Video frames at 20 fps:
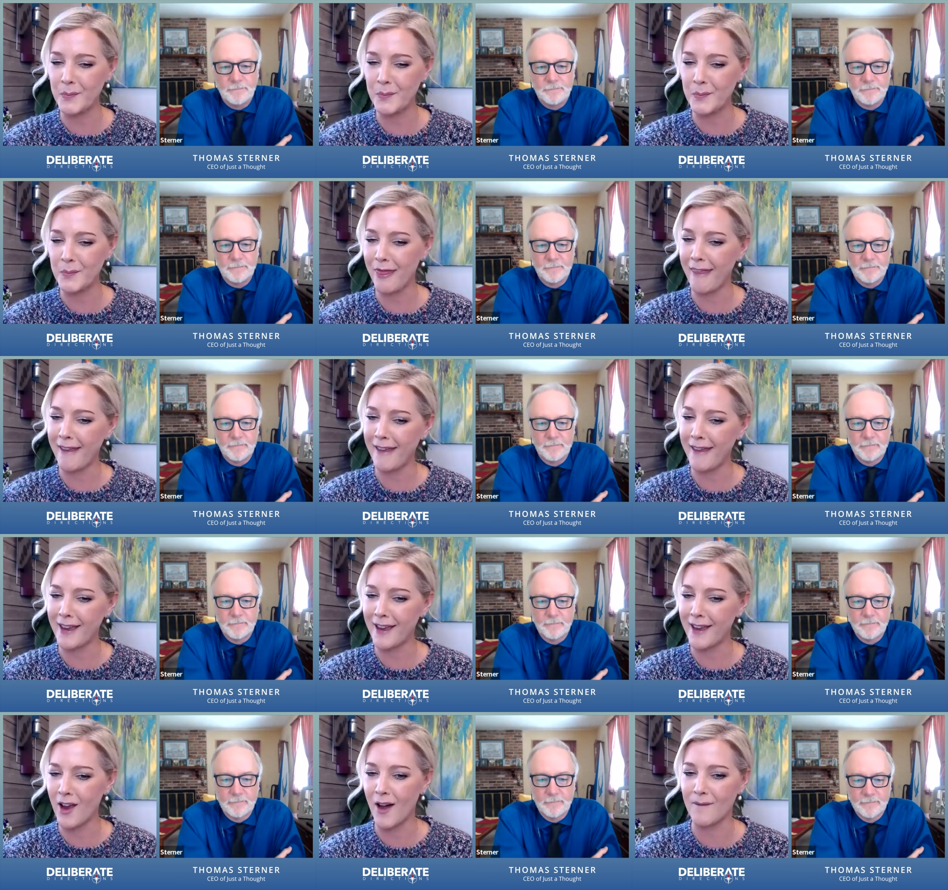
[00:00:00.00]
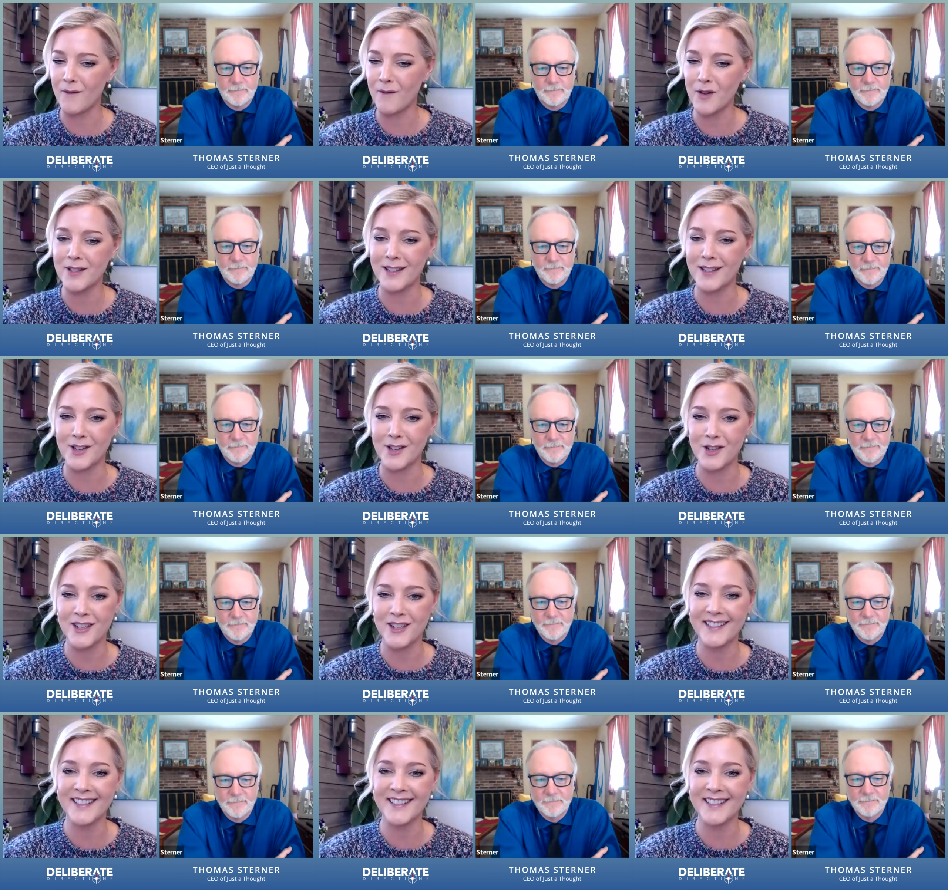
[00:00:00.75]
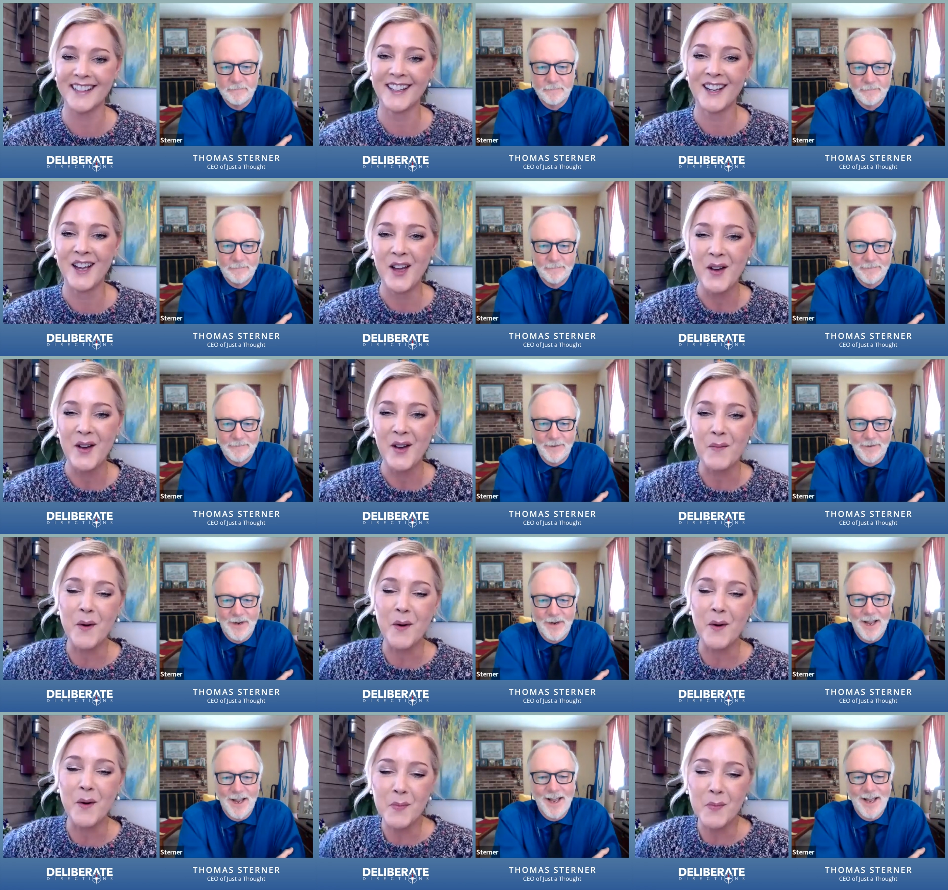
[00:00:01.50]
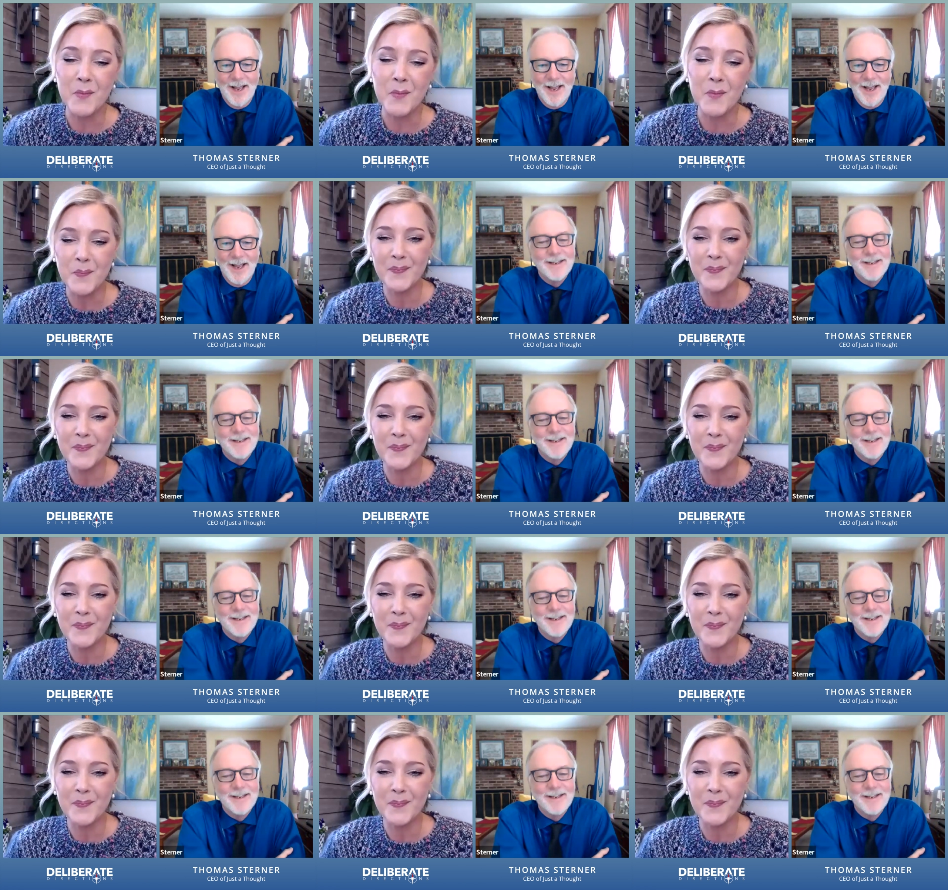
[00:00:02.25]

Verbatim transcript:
Speaker 1: deliberate thinking conversation. Okay.